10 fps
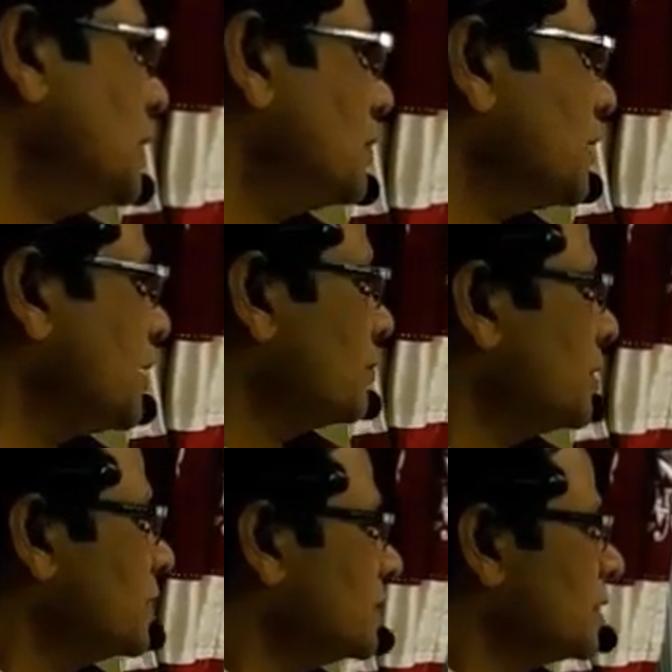Now the
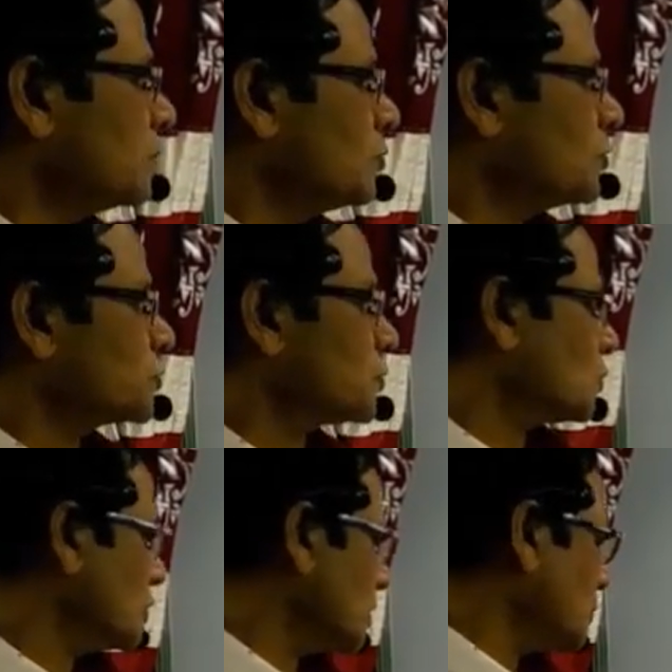mRNA then moves
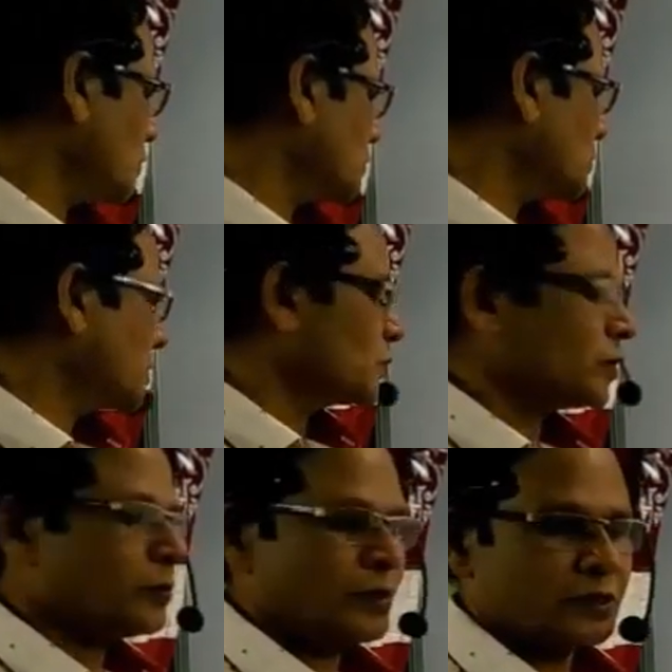through the ribosome by
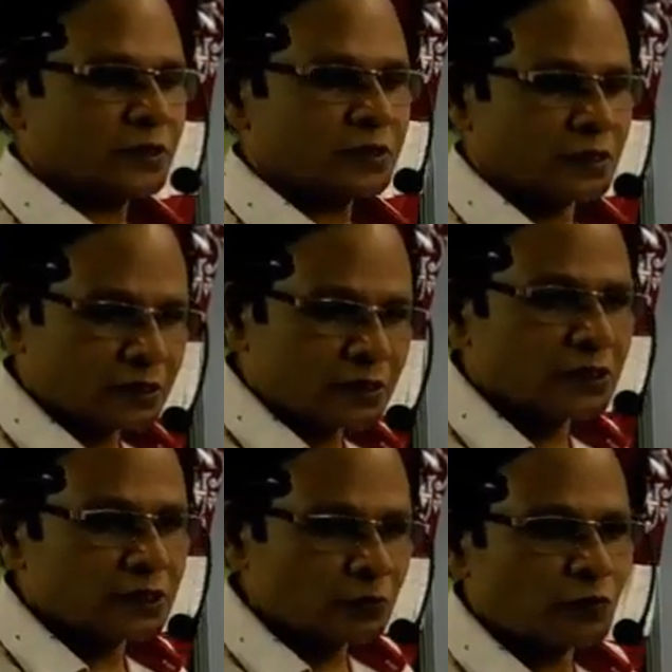three bases. That
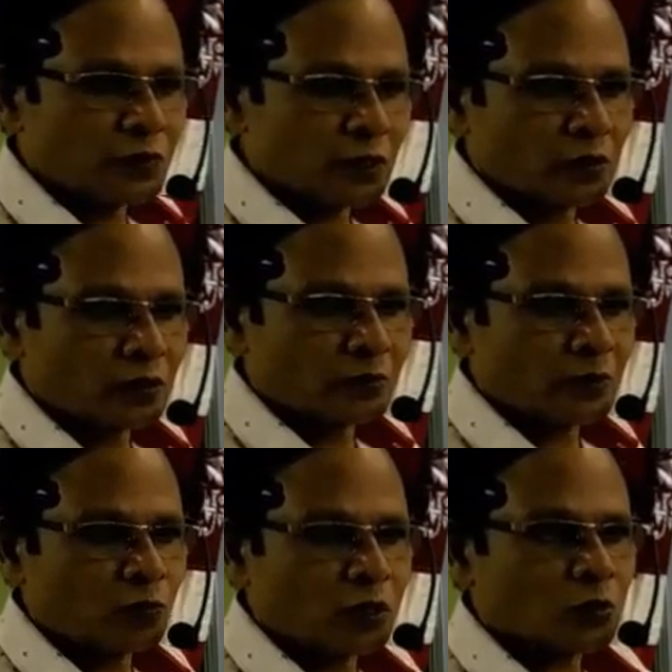is, it is moving along
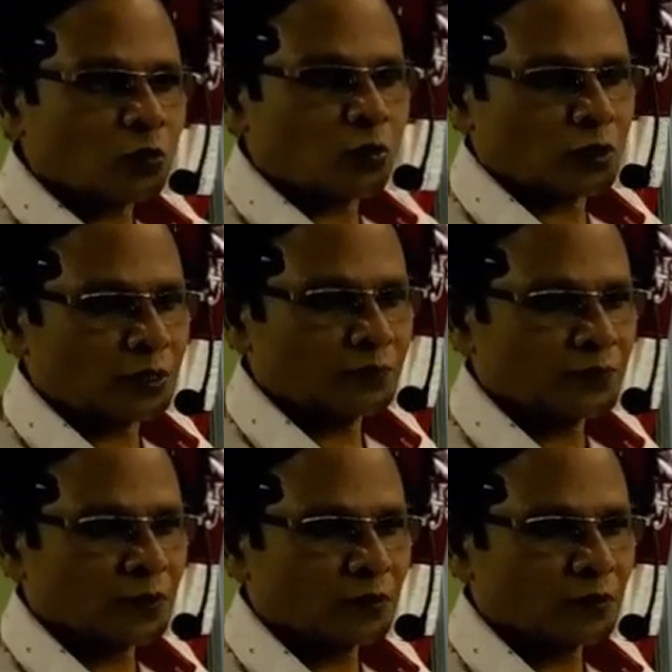by one codon.